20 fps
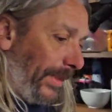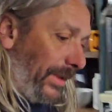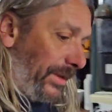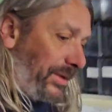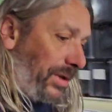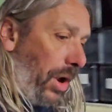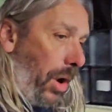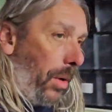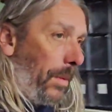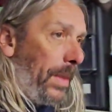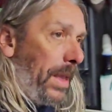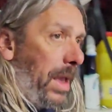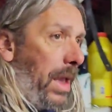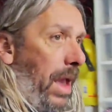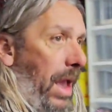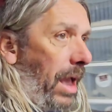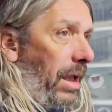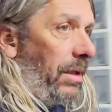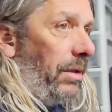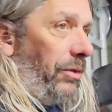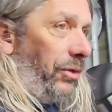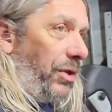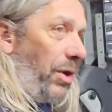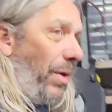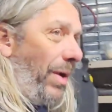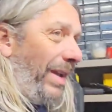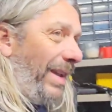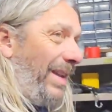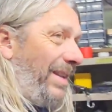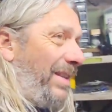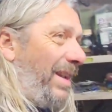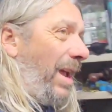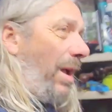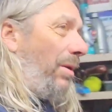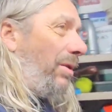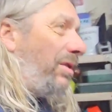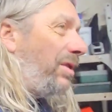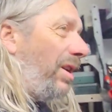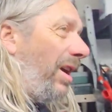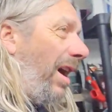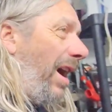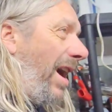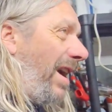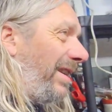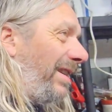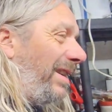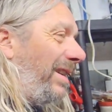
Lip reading: So doing it outside